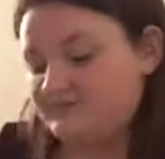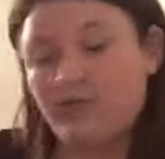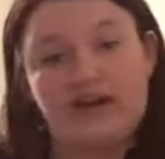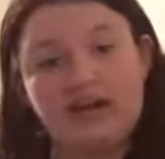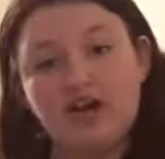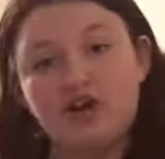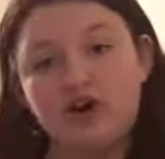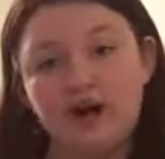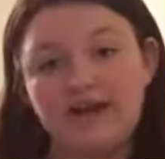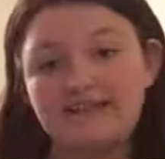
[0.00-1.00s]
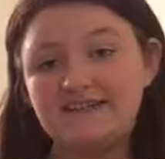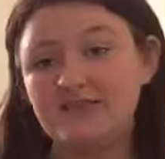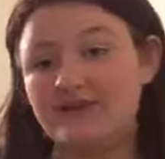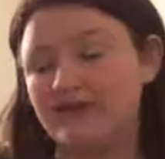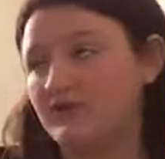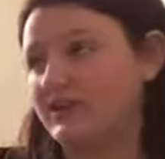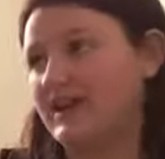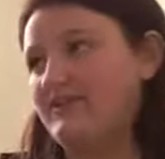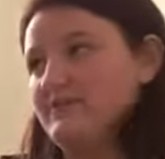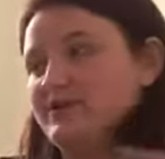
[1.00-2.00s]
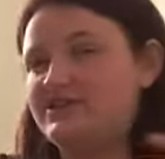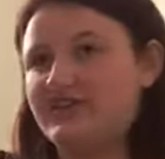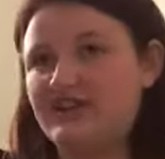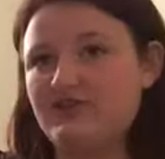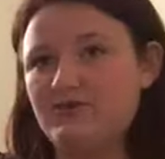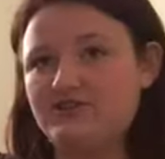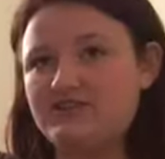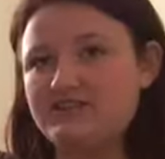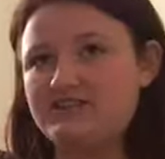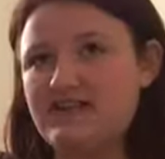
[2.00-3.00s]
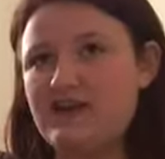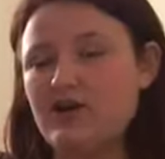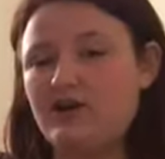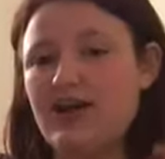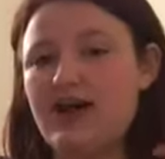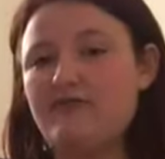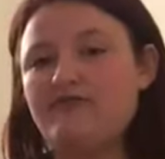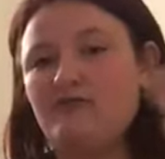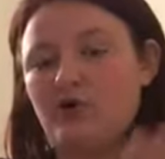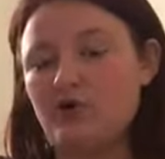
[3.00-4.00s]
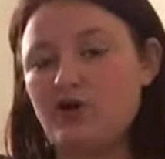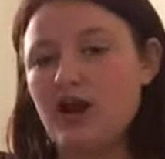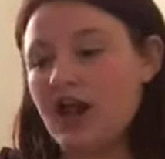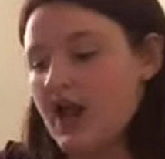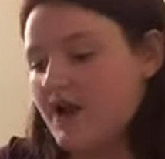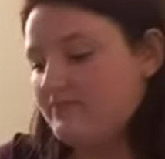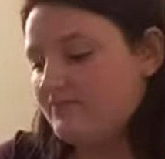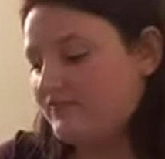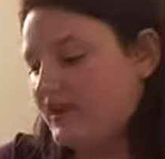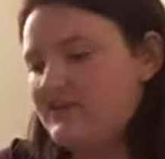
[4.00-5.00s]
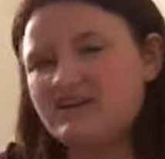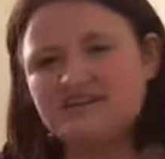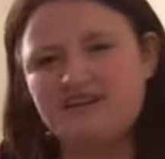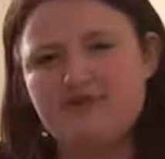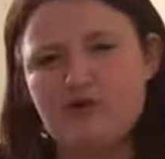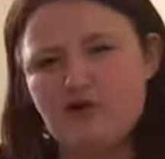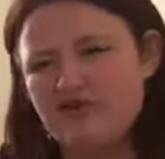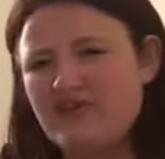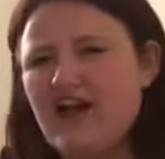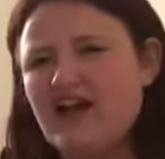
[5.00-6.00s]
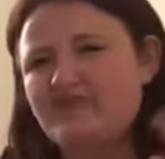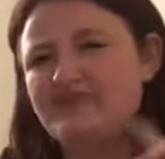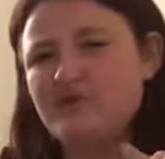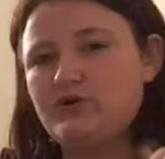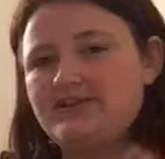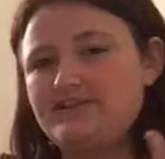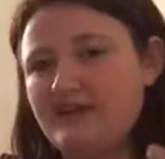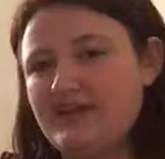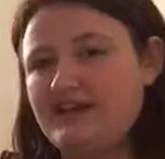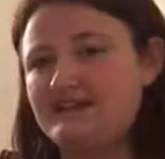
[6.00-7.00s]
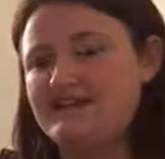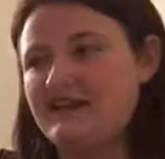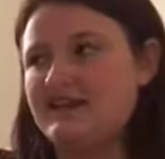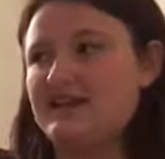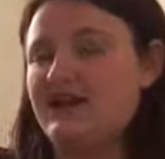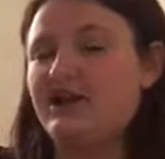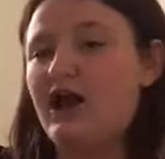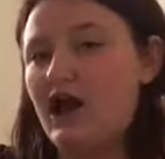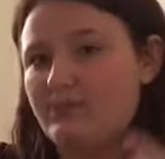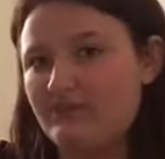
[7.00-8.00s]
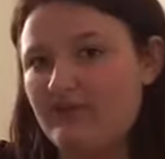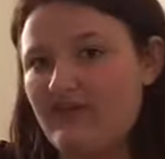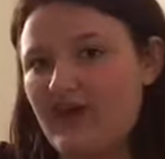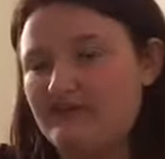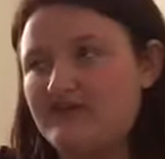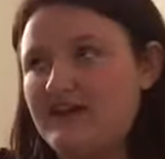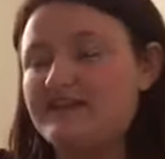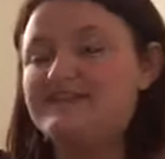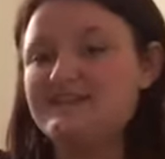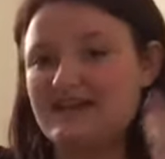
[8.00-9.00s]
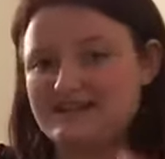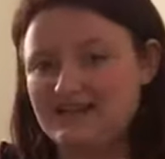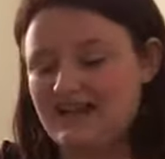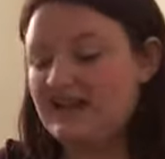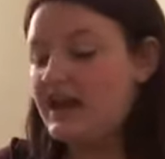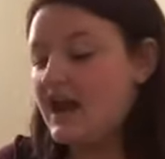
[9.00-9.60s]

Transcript: We didn't go crazy. We didn't really have a budget either. We just said, okay, I think it's like 4 or 5 toys a piece, and then a couple of outfits, and that's it.